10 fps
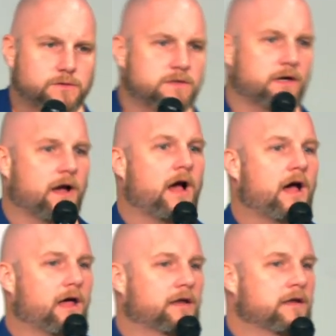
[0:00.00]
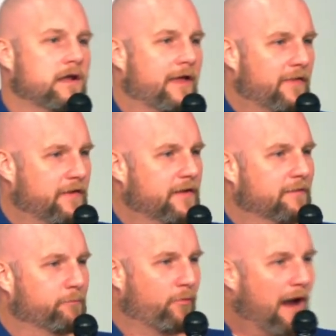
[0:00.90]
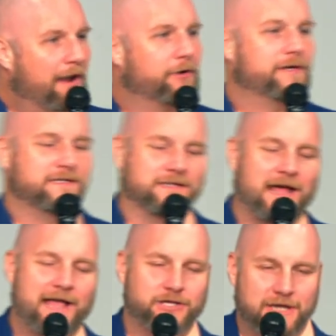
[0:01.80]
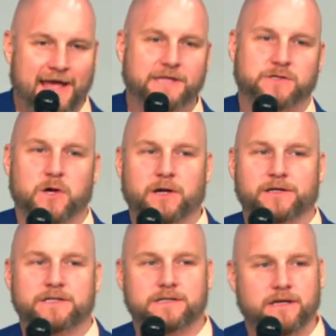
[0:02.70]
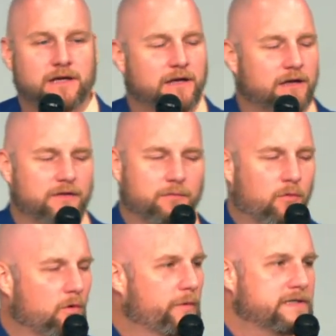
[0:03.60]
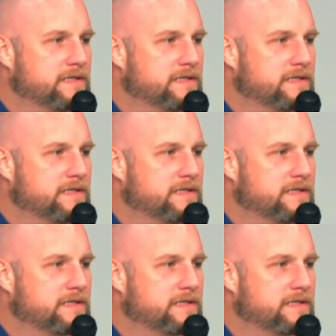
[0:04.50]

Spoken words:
to God and the brighter His light shines on us, the more we